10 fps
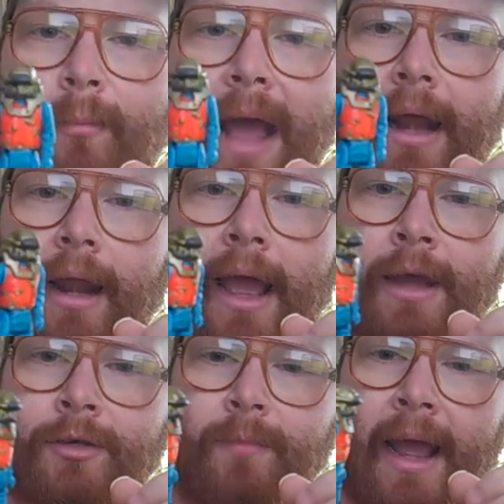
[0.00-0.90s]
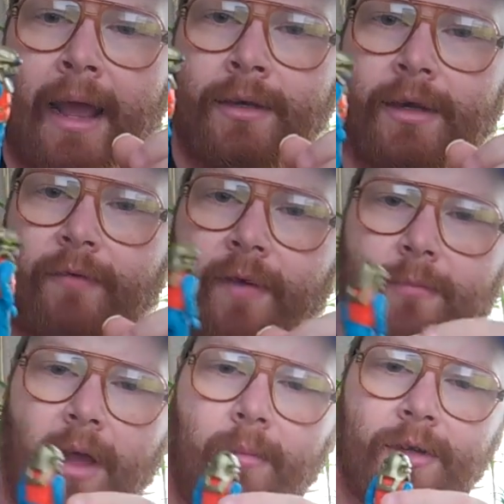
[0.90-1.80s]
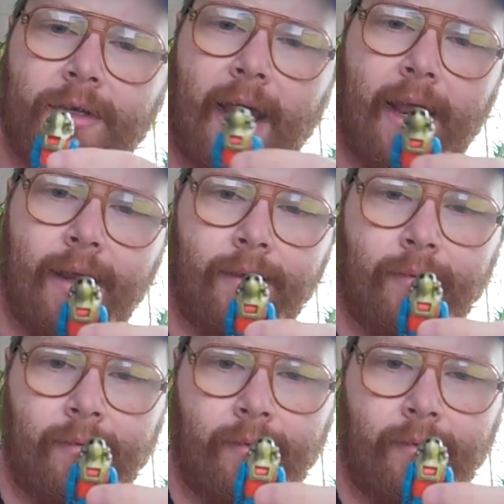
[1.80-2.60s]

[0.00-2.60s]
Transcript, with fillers: backlash mask if I'm not mistaken